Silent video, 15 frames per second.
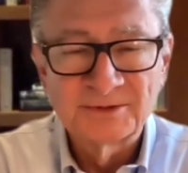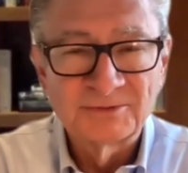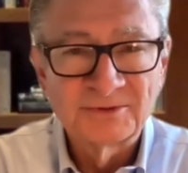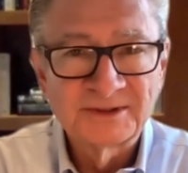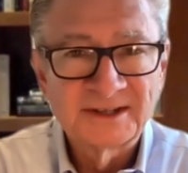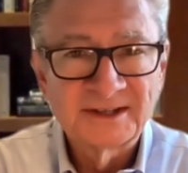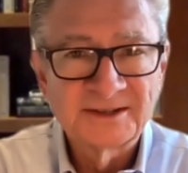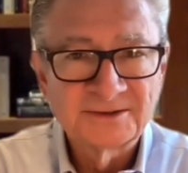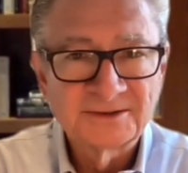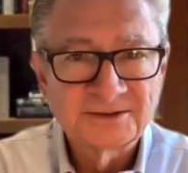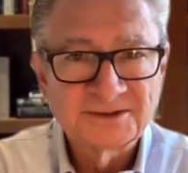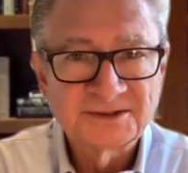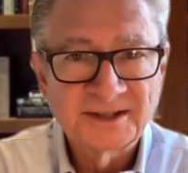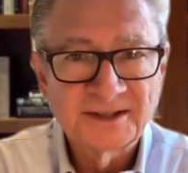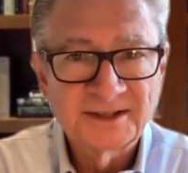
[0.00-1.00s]
but when they
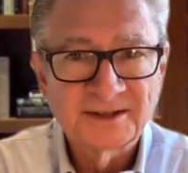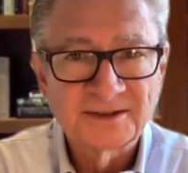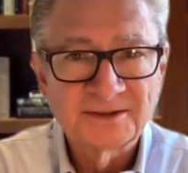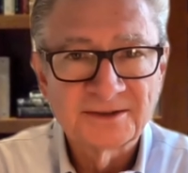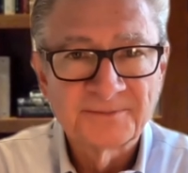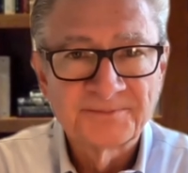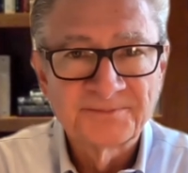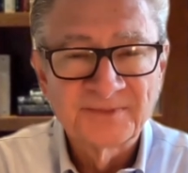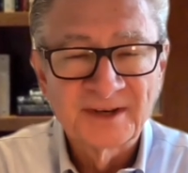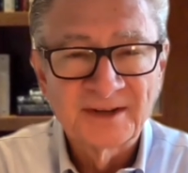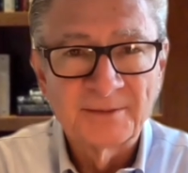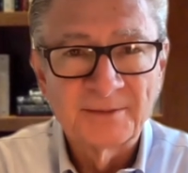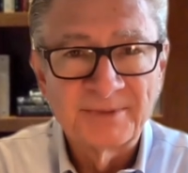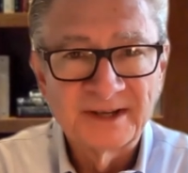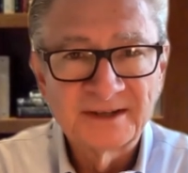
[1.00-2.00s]
understand
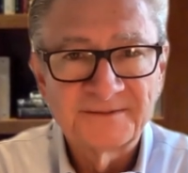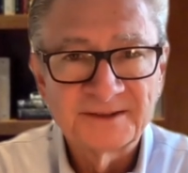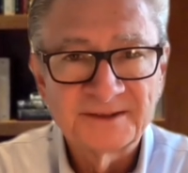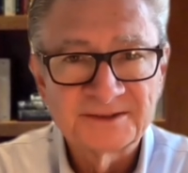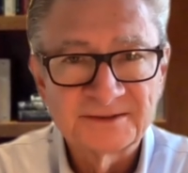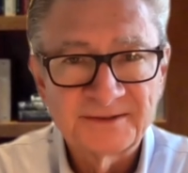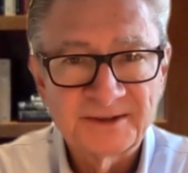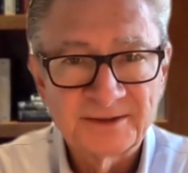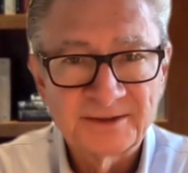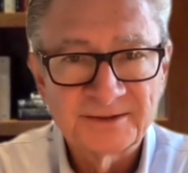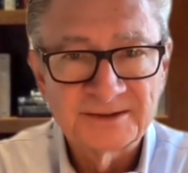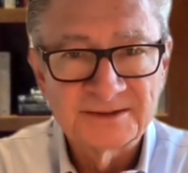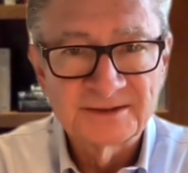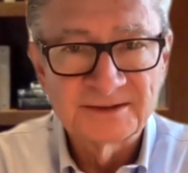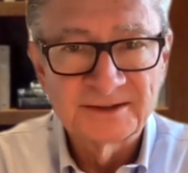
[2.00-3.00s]
the benefits of
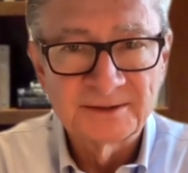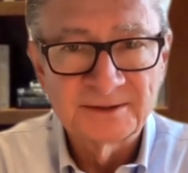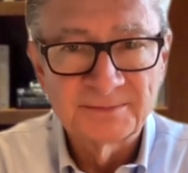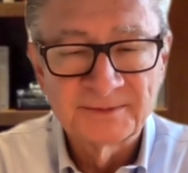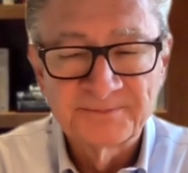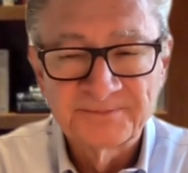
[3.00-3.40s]
healthy sleep,